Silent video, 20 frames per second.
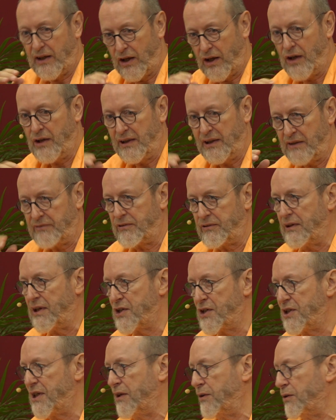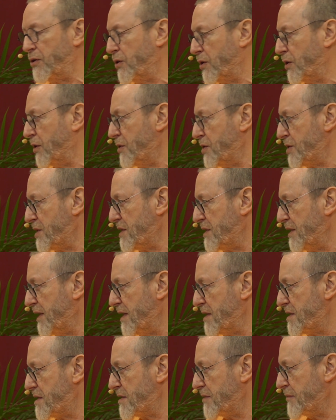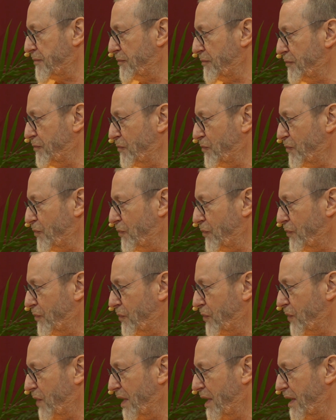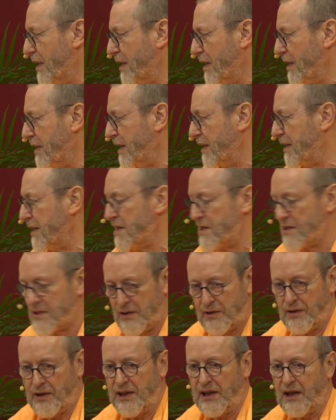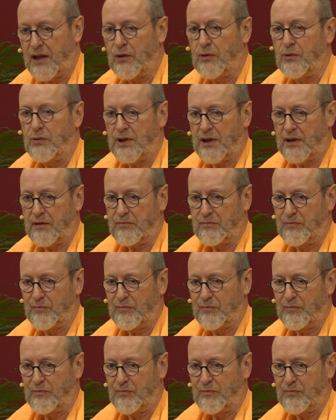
undifferentiated consciousness. That is the nirguna.